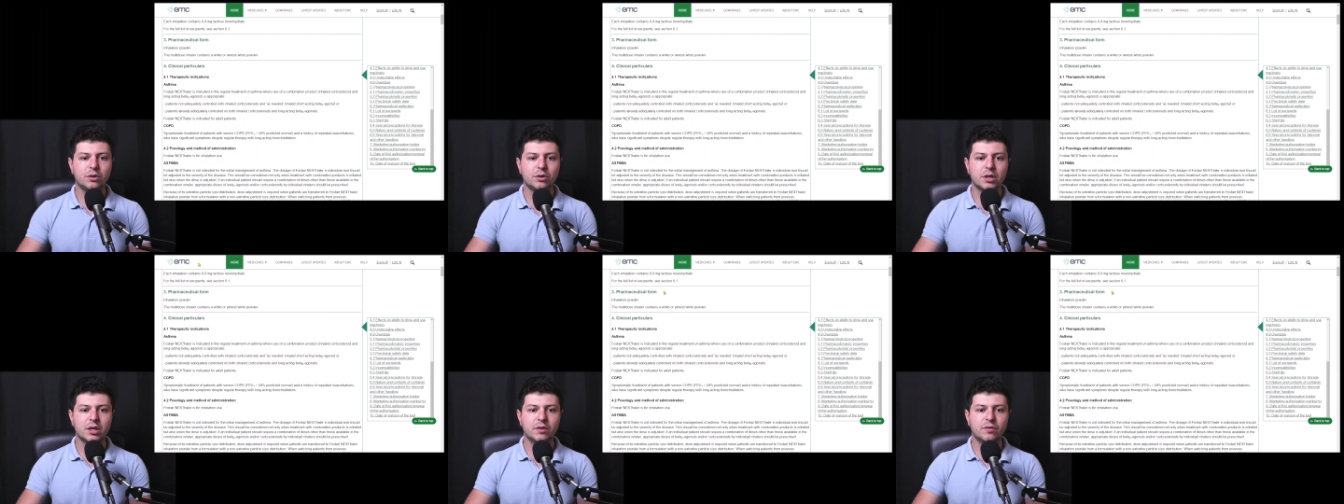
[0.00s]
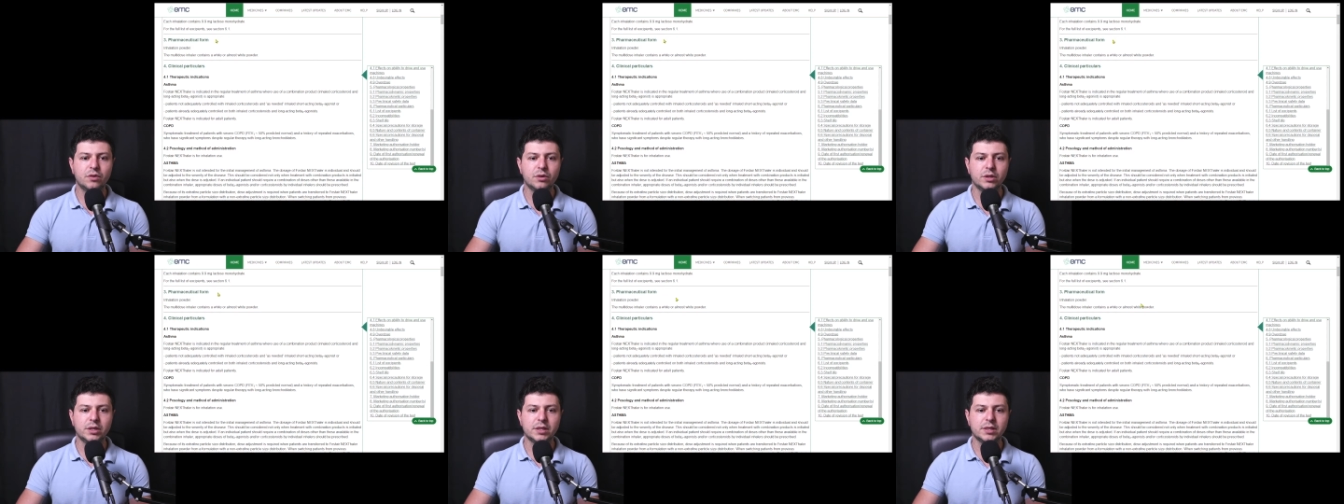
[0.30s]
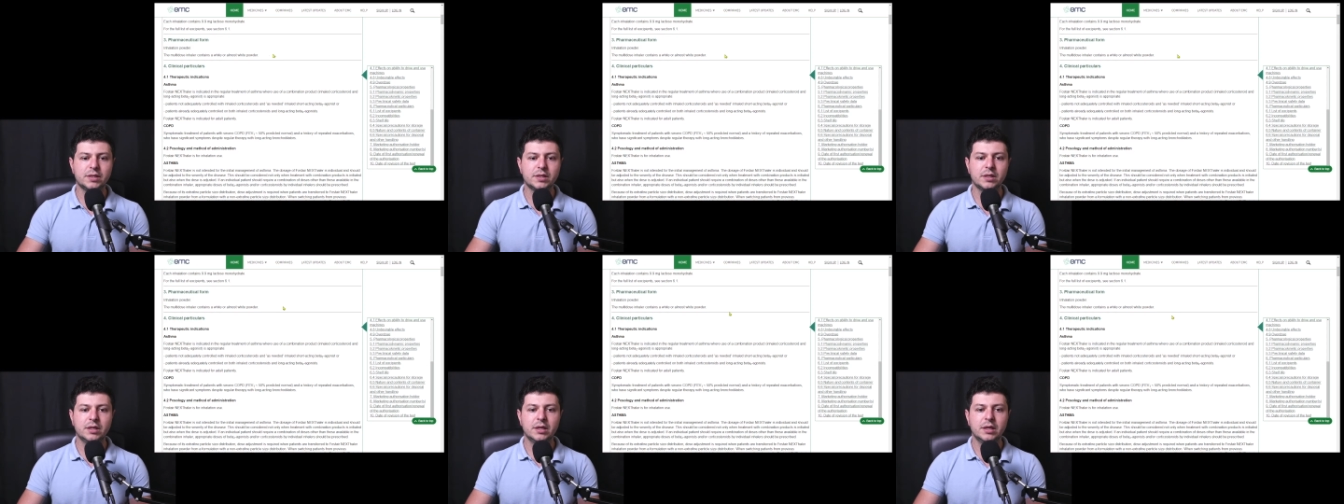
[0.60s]
for this,
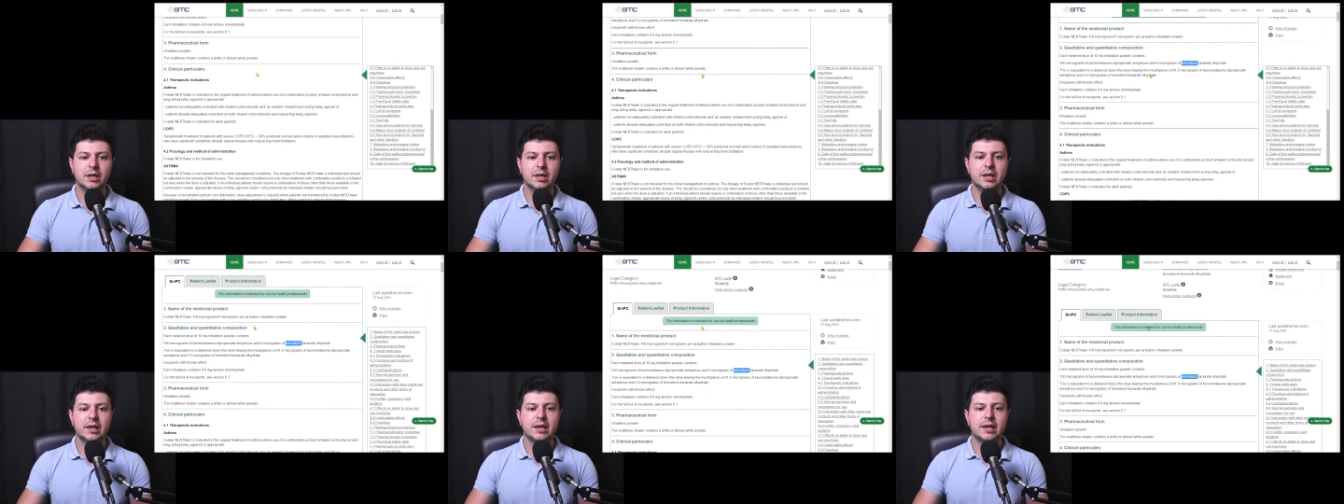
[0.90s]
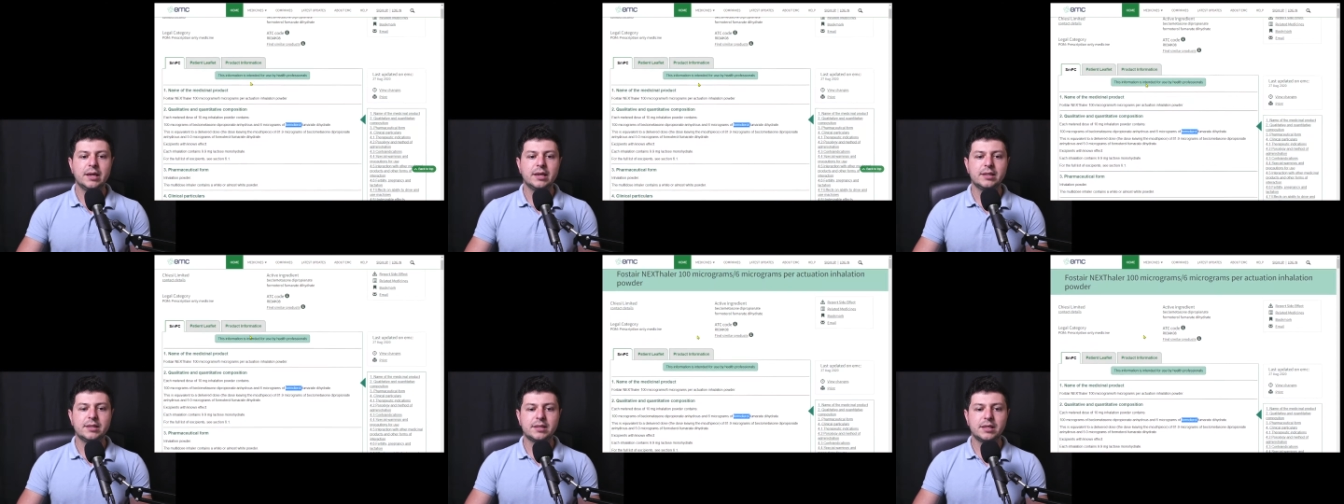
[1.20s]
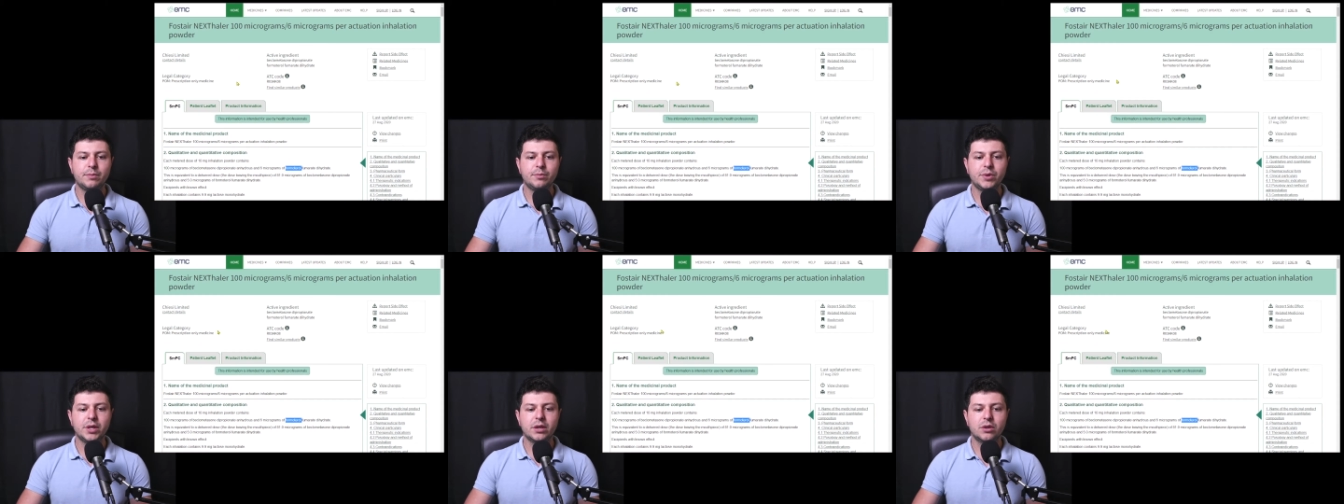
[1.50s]
it's
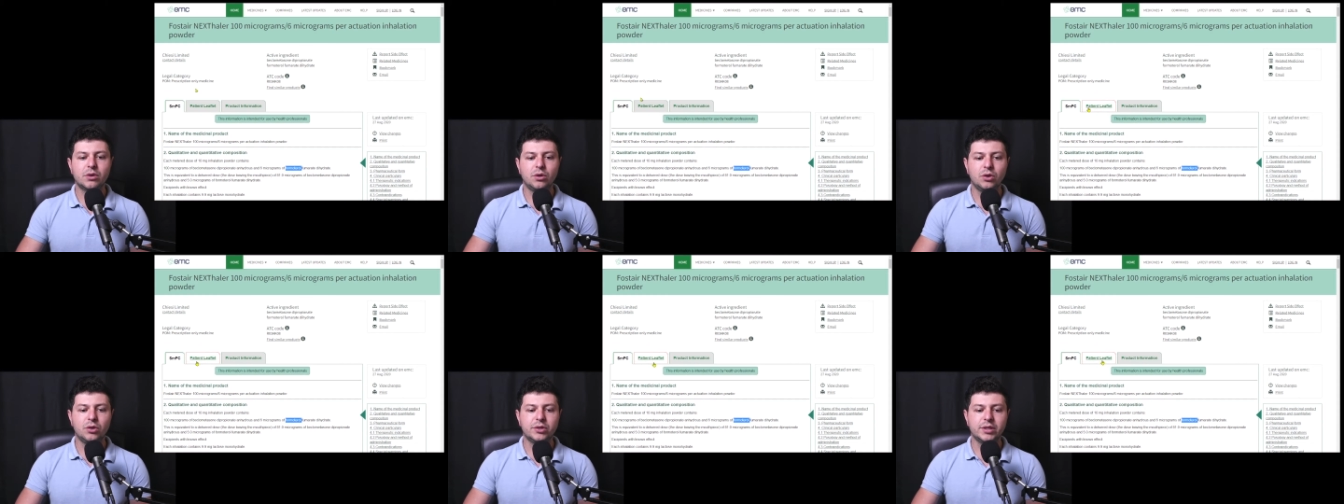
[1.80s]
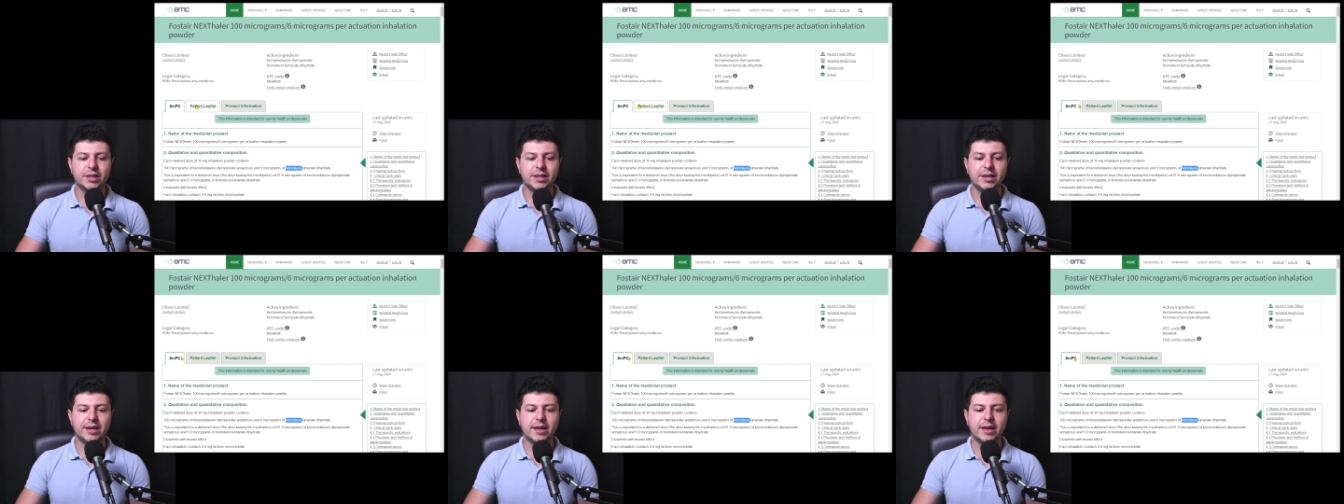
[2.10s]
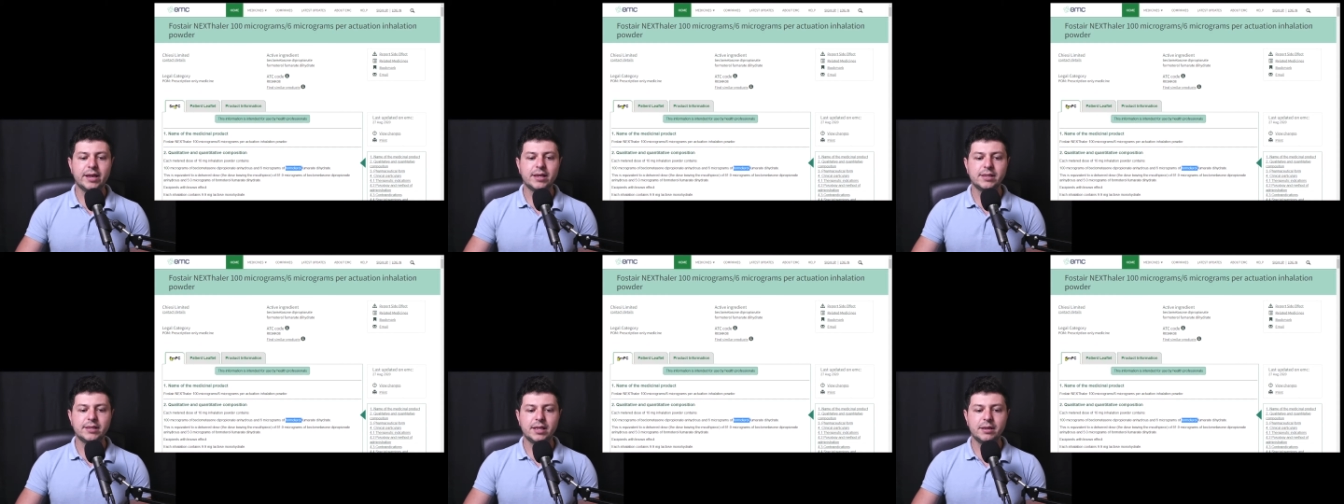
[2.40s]
something called an
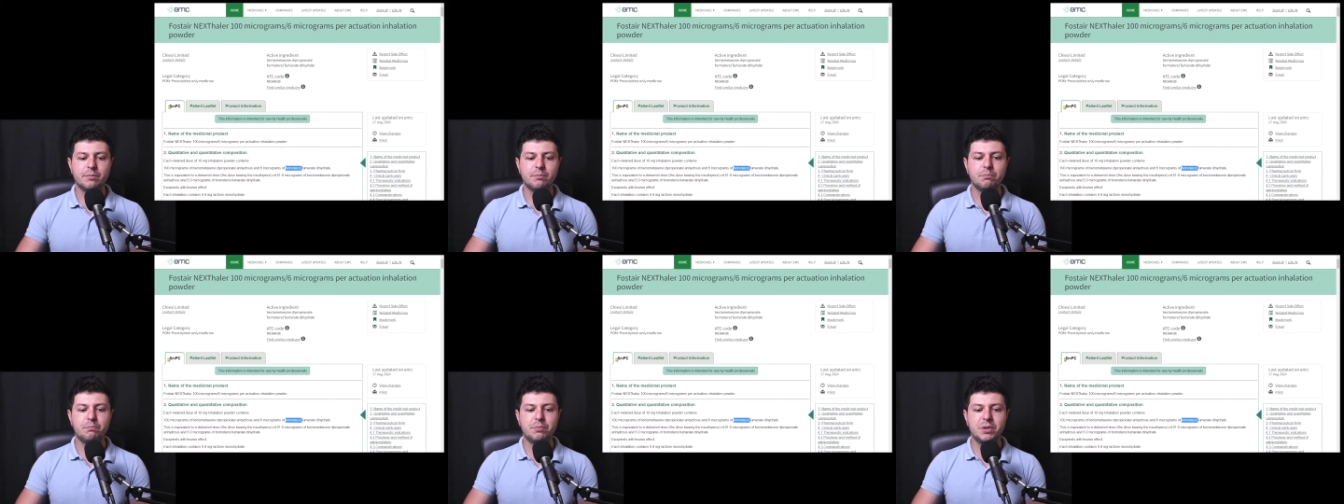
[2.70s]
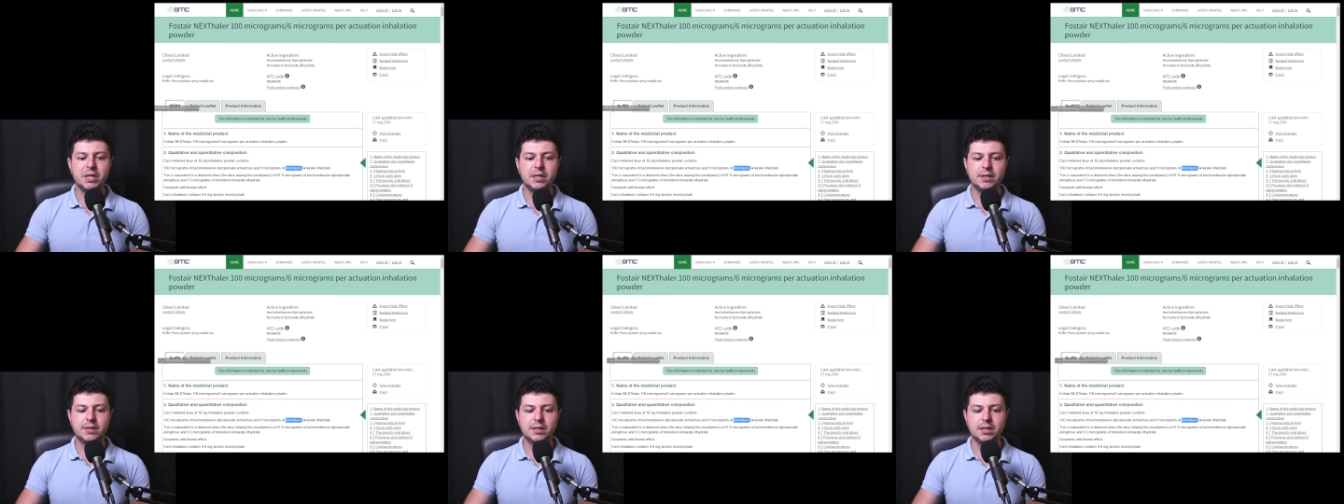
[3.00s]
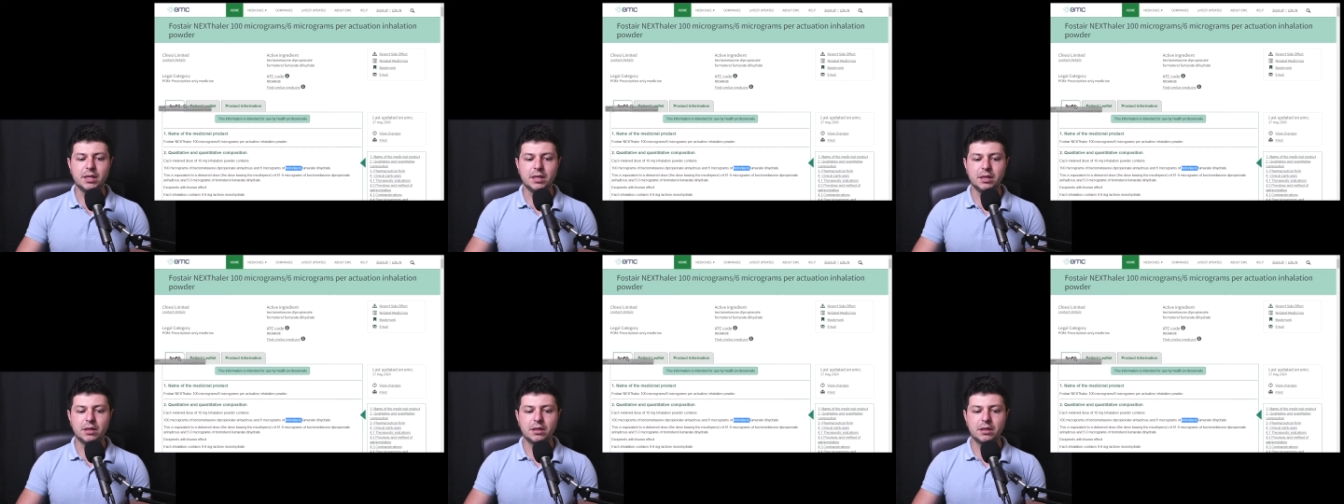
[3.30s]
SMPC.